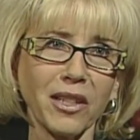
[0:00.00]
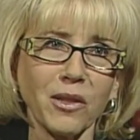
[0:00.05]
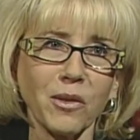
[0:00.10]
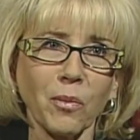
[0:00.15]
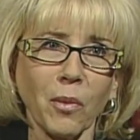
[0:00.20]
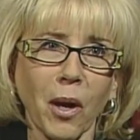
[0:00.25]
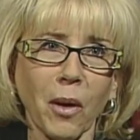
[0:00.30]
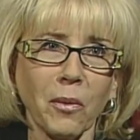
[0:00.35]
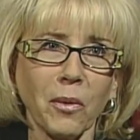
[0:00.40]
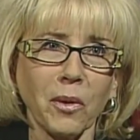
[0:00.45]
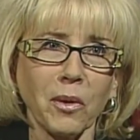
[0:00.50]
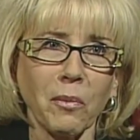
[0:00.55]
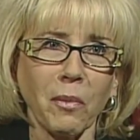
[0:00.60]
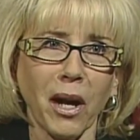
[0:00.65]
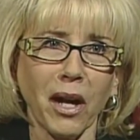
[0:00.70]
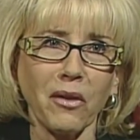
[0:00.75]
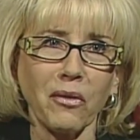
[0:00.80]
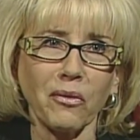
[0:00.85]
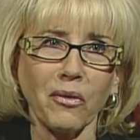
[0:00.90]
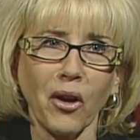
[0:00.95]
It's probably
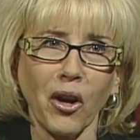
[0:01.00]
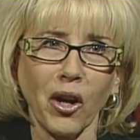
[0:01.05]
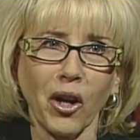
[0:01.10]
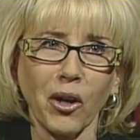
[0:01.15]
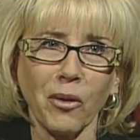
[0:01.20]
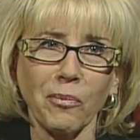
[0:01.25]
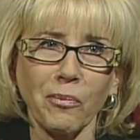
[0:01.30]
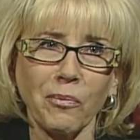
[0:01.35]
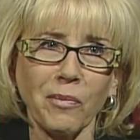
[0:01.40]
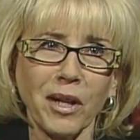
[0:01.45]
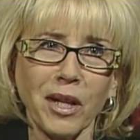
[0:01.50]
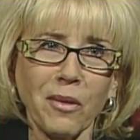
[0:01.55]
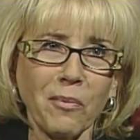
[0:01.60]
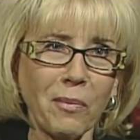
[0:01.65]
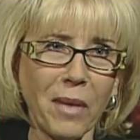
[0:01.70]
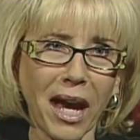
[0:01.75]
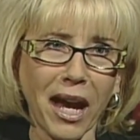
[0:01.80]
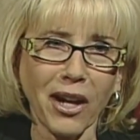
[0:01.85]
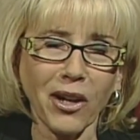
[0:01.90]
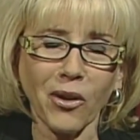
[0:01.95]
my farm
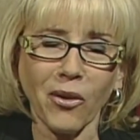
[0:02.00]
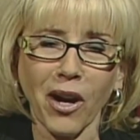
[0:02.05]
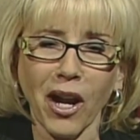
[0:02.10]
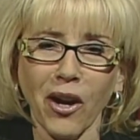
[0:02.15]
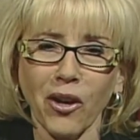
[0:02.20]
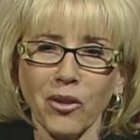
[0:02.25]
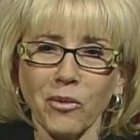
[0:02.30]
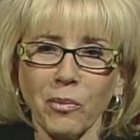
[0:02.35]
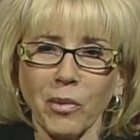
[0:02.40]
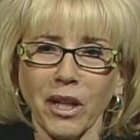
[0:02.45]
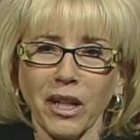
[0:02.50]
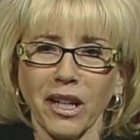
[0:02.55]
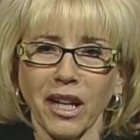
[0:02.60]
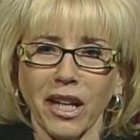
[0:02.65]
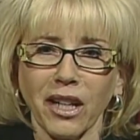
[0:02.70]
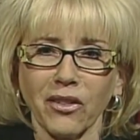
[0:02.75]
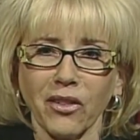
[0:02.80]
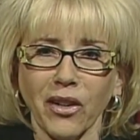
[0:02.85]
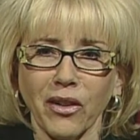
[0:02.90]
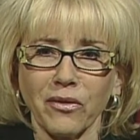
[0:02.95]
background, but
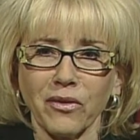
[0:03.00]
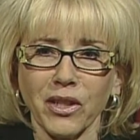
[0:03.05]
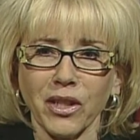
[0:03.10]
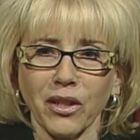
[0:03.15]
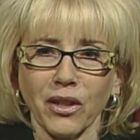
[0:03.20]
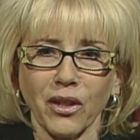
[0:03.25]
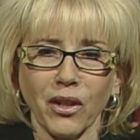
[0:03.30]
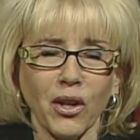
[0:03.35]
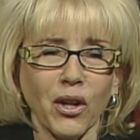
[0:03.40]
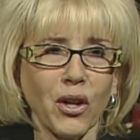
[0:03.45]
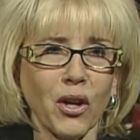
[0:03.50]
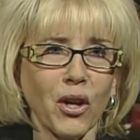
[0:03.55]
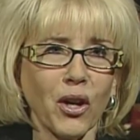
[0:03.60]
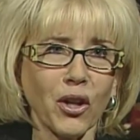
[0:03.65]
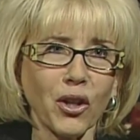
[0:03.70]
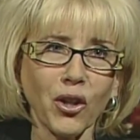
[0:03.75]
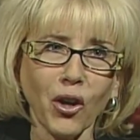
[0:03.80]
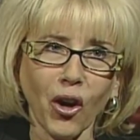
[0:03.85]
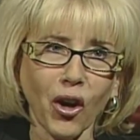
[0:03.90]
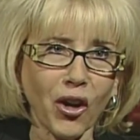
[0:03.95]
I love to
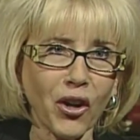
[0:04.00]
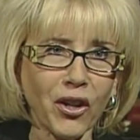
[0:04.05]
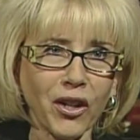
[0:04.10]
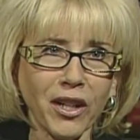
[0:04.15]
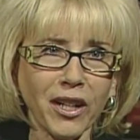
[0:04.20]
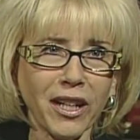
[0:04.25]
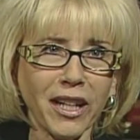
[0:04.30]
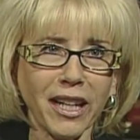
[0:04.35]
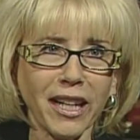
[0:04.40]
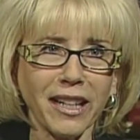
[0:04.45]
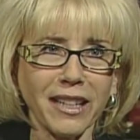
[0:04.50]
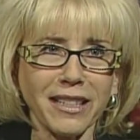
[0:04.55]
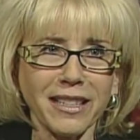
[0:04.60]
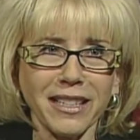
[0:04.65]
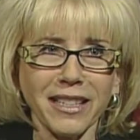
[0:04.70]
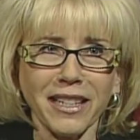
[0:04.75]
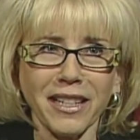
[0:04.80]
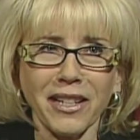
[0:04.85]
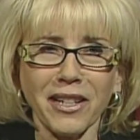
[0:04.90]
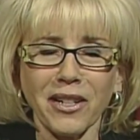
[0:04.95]
garden
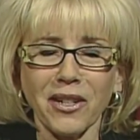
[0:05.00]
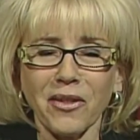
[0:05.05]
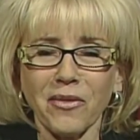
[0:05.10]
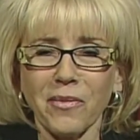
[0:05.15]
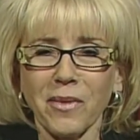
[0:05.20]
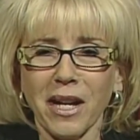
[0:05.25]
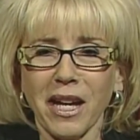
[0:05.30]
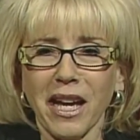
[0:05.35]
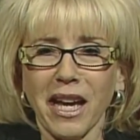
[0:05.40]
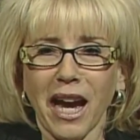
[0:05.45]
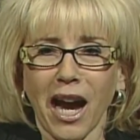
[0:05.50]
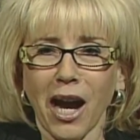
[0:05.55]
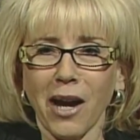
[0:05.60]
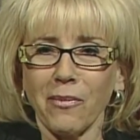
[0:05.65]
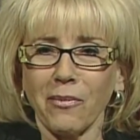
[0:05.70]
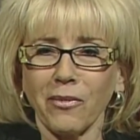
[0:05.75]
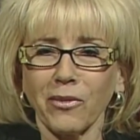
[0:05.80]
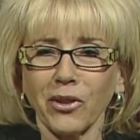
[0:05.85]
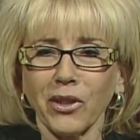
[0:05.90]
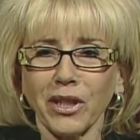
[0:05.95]
and uh,
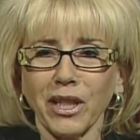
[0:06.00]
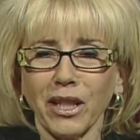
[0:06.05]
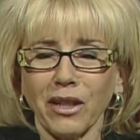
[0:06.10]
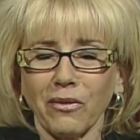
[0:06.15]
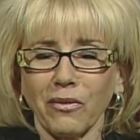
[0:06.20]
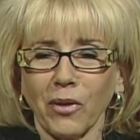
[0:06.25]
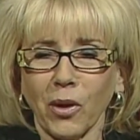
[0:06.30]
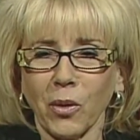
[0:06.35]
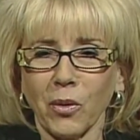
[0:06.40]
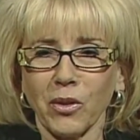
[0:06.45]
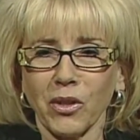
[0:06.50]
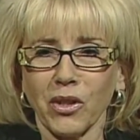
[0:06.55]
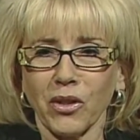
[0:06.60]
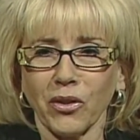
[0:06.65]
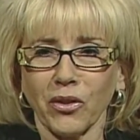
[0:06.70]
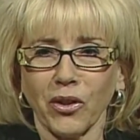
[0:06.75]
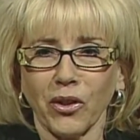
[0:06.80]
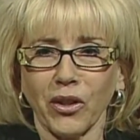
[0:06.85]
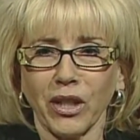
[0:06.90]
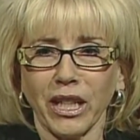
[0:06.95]
I'm looking forward
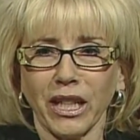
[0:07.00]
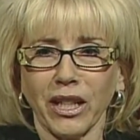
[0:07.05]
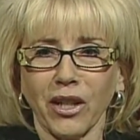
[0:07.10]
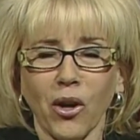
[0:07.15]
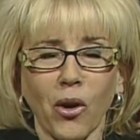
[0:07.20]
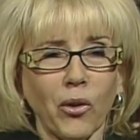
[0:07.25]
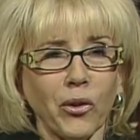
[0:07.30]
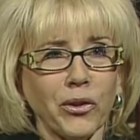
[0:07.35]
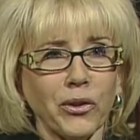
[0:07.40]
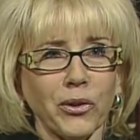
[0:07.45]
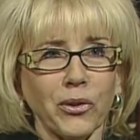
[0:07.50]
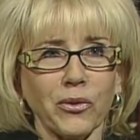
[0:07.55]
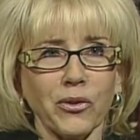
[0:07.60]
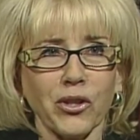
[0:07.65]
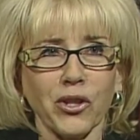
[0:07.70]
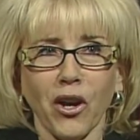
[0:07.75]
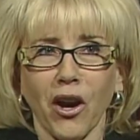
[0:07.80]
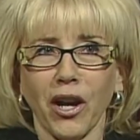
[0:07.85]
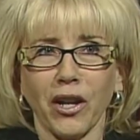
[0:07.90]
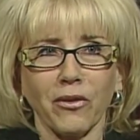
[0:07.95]
to learning a whole new
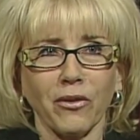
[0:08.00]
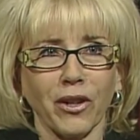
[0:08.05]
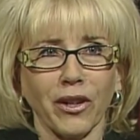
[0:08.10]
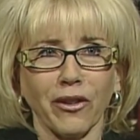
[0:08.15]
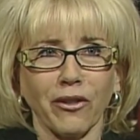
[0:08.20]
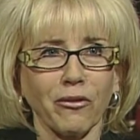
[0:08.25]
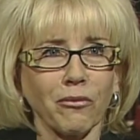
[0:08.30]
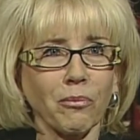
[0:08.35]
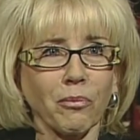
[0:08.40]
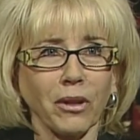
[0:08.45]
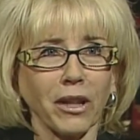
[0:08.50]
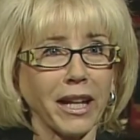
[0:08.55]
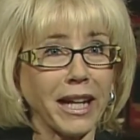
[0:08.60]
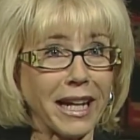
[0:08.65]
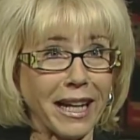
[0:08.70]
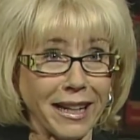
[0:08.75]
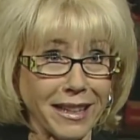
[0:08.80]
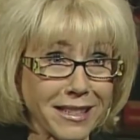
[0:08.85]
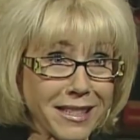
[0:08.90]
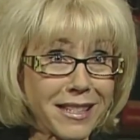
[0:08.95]
genre of
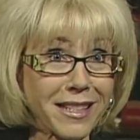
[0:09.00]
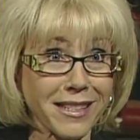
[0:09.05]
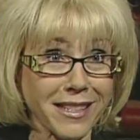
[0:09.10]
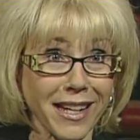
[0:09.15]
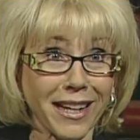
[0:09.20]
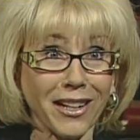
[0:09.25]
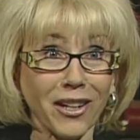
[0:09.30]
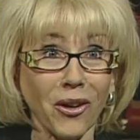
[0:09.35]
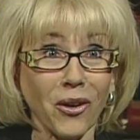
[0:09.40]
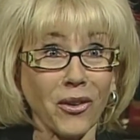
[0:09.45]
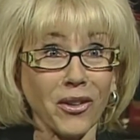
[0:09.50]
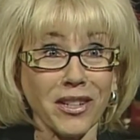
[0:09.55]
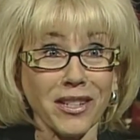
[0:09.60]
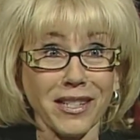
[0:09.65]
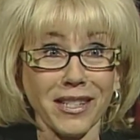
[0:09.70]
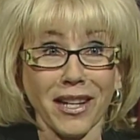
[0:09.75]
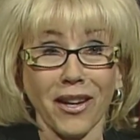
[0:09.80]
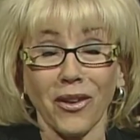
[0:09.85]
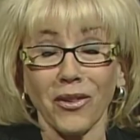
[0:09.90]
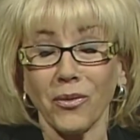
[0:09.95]
plants as I go to the
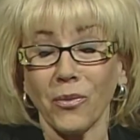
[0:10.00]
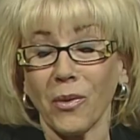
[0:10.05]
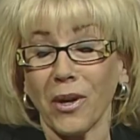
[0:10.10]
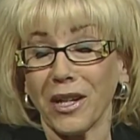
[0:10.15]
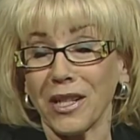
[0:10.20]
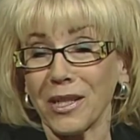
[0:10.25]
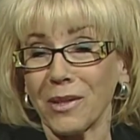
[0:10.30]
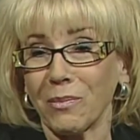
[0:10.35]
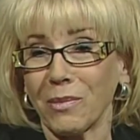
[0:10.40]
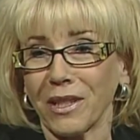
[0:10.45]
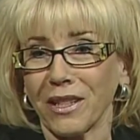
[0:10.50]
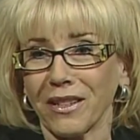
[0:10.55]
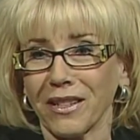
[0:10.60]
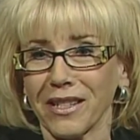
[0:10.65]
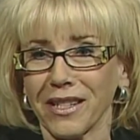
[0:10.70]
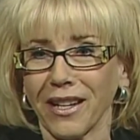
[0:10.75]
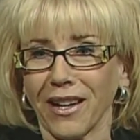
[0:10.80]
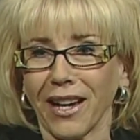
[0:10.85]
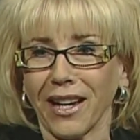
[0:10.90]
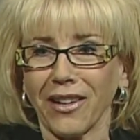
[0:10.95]
Southwest
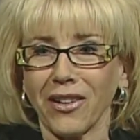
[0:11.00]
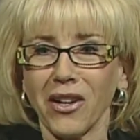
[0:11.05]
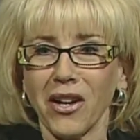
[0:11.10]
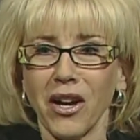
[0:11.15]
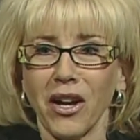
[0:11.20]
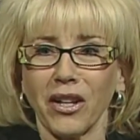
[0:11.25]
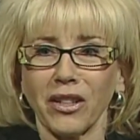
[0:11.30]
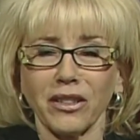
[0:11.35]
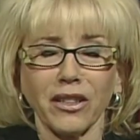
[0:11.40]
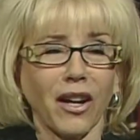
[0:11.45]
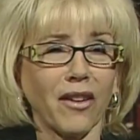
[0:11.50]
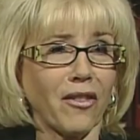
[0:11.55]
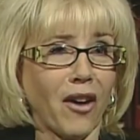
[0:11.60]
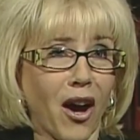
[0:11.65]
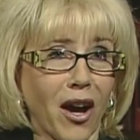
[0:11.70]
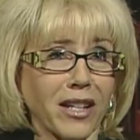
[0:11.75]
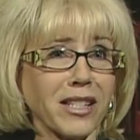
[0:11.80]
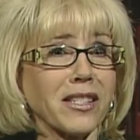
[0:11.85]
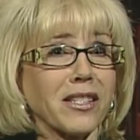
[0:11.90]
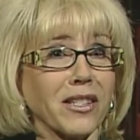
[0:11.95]
because I love
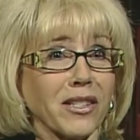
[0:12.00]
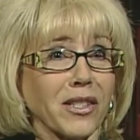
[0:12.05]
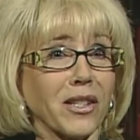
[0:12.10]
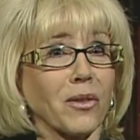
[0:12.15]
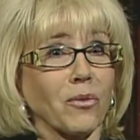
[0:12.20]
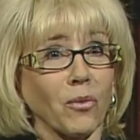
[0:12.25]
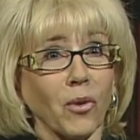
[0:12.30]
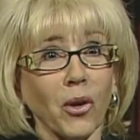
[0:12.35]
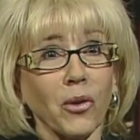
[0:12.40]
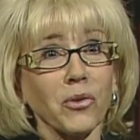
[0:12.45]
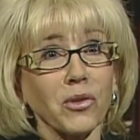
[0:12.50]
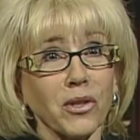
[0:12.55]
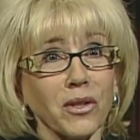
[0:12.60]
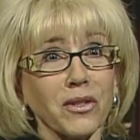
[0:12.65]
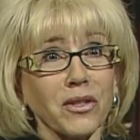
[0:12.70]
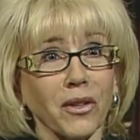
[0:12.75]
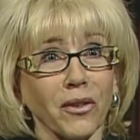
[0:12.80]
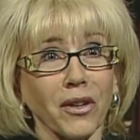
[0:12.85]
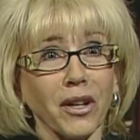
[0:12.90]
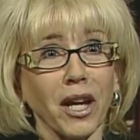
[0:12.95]
hostas and
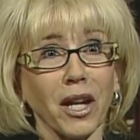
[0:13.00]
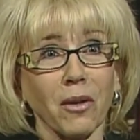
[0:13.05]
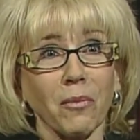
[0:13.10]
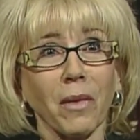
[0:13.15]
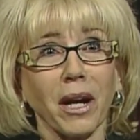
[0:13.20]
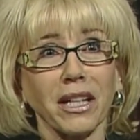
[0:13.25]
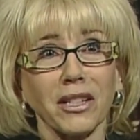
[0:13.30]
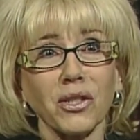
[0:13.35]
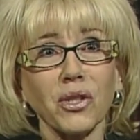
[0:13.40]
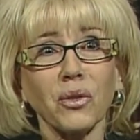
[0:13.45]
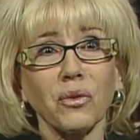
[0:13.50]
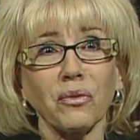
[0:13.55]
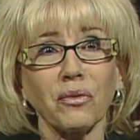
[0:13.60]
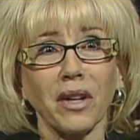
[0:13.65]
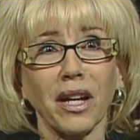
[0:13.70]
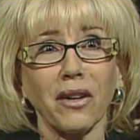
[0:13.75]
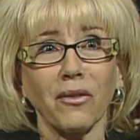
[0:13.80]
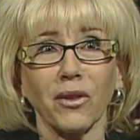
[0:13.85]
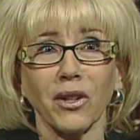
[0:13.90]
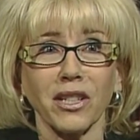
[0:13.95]
roses are kind of my two
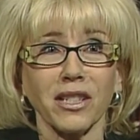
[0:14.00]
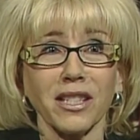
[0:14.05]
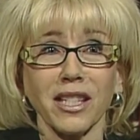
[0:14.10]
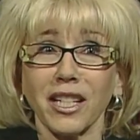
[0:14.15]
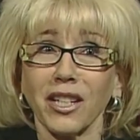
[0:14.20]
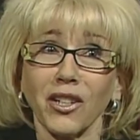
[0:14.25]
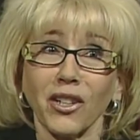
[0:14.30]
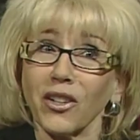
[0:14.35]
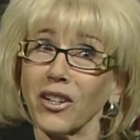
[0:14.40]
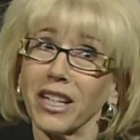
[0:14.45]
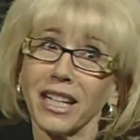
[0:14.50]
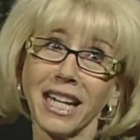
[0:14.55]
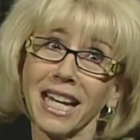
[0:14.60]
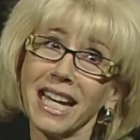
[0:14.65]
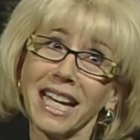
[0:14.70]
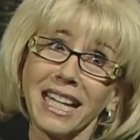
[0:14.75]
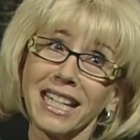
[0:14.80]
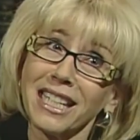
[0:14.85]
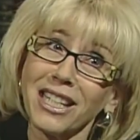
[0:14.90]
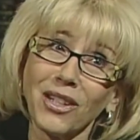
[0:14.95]
favorites here and
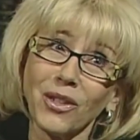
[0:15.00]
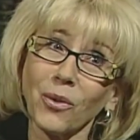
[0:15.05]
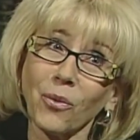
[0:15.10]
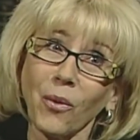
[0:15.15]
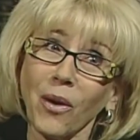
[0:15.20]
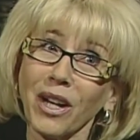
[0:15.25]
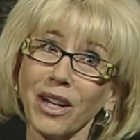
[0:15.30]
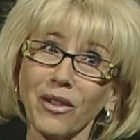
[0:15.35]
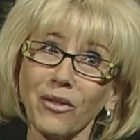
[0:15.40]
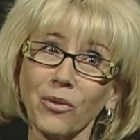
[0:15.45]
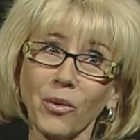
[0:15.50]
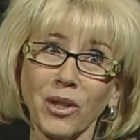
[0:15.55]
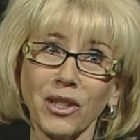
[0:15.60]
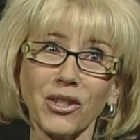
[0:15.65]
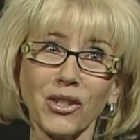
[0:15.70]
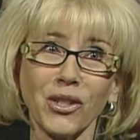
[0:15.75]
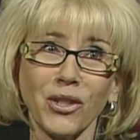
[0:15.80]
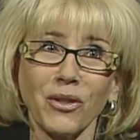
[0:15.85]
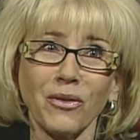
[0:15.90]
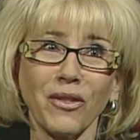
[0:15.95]
neither one of
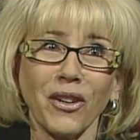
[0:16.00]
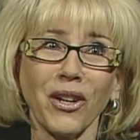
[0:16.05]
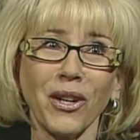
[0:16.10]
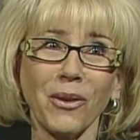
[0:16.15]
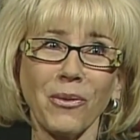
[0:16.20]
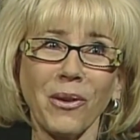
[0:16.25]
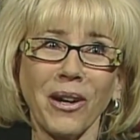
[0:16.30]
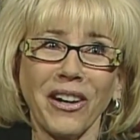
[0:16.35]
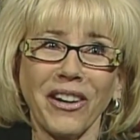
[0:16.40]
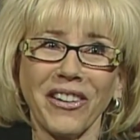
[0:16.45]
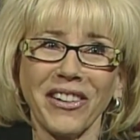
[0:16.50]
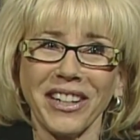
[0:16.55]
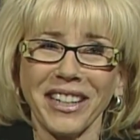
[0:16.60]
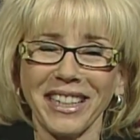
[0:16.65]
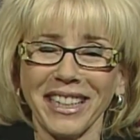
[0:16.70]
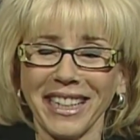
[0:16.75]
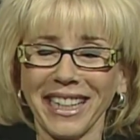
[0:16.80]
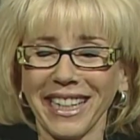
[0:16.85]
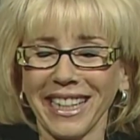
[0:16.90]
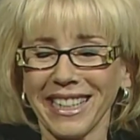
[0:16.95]
which do very well
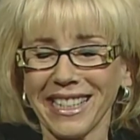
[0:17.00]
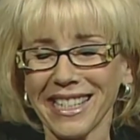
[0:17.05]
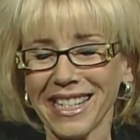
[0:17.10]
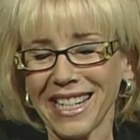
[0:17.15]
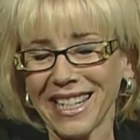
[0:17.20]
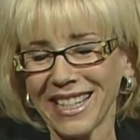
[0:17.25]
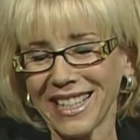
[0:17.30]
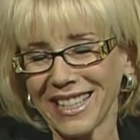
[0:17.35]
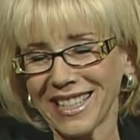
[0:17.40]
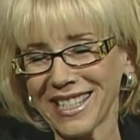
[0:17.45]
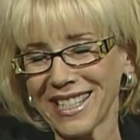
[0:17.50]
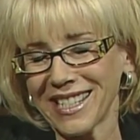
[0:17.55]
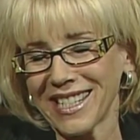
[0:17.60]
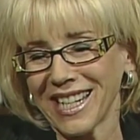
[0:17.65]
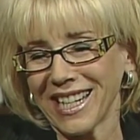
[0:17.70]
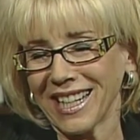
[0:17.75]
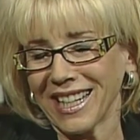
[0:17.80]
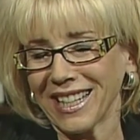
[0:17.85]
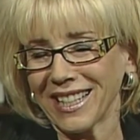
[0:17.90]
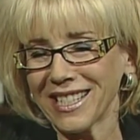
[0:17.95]
in, in, in
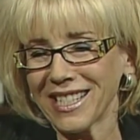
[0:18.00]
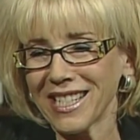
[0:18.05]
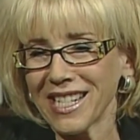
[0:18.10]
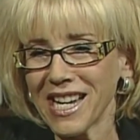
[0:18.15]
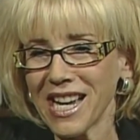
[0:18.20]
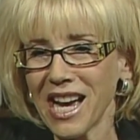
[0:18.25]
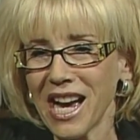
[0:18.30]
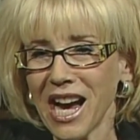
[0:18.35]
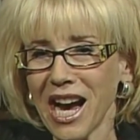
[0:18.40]
sand.